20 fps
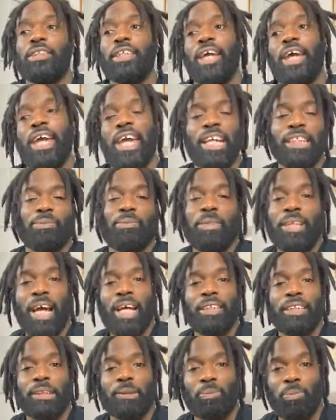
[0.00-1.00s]
To
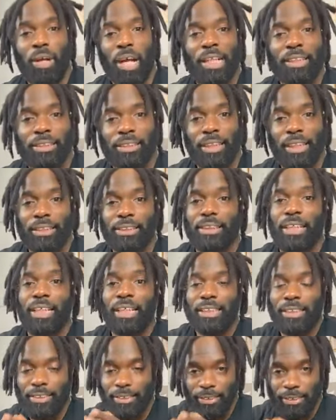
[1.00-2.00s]
expedite this process,
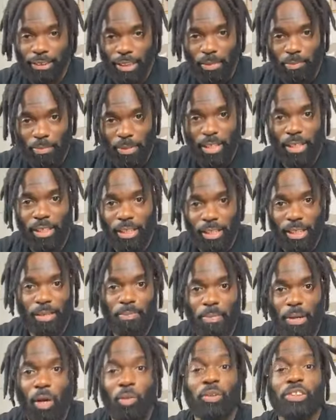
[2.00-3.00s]
send me an
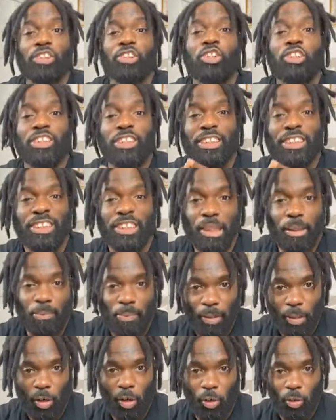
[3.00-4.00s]
email with your
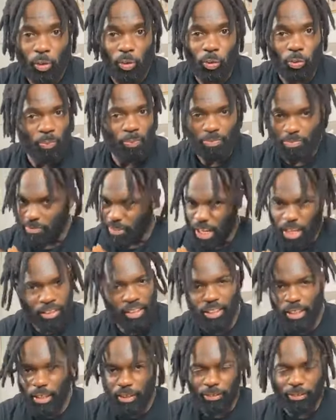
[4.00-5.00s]
zip code.
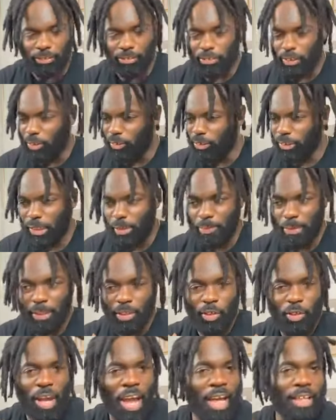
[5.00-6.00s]
Nothing else. Don't send
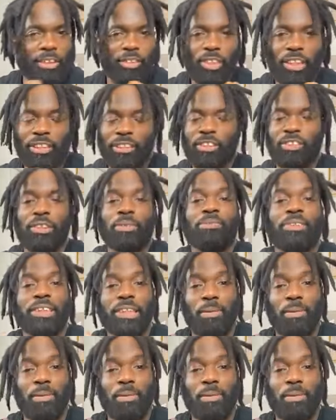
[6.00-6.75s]
me no address.